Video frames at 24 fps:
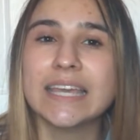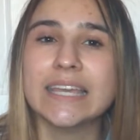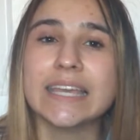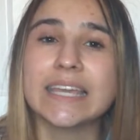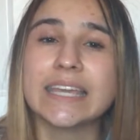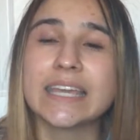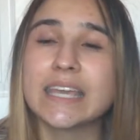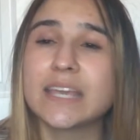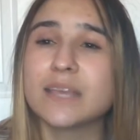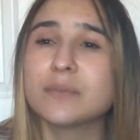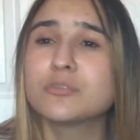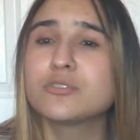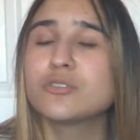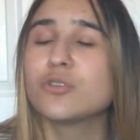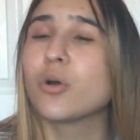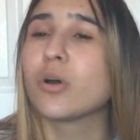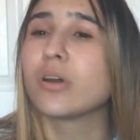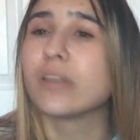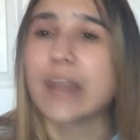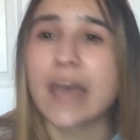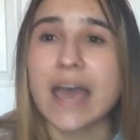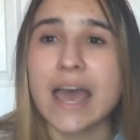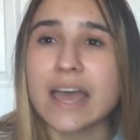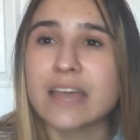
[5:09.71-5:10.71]
It keeps you
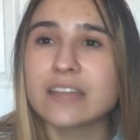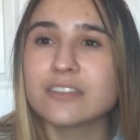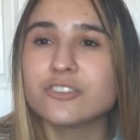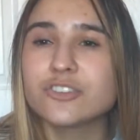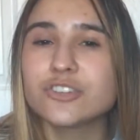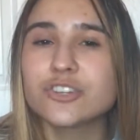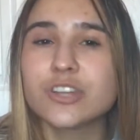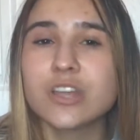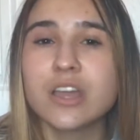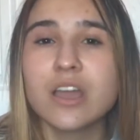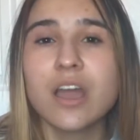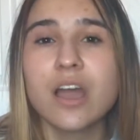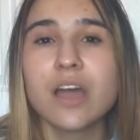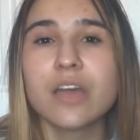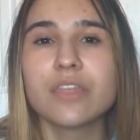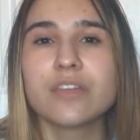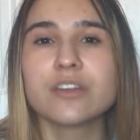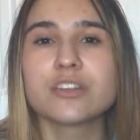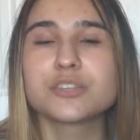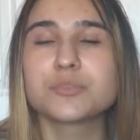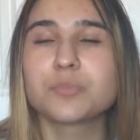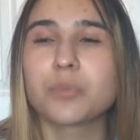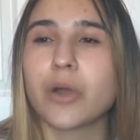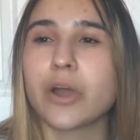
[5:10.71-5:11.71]
on edge.
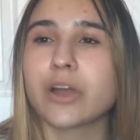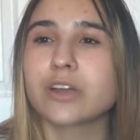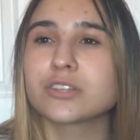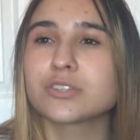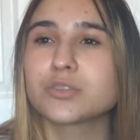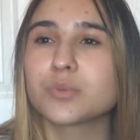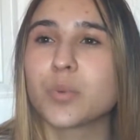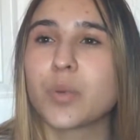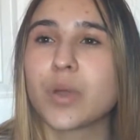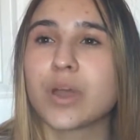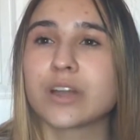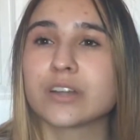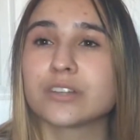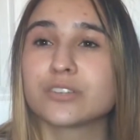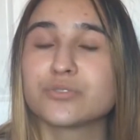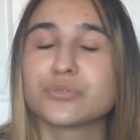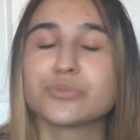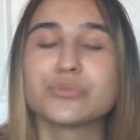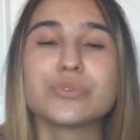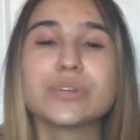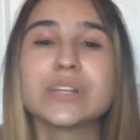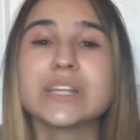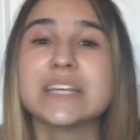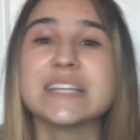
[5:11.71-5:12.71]
There's parts where it's
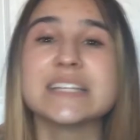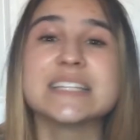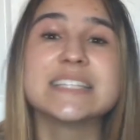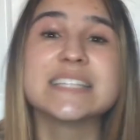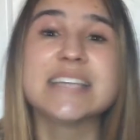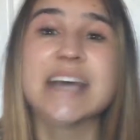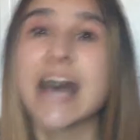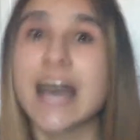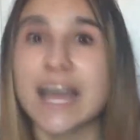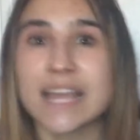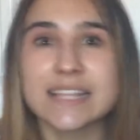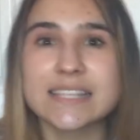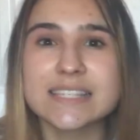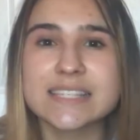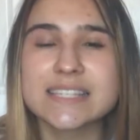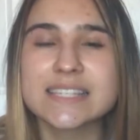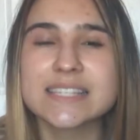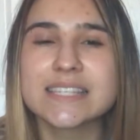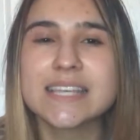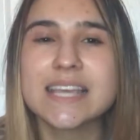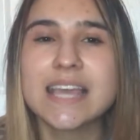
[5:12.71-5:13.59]
really intense,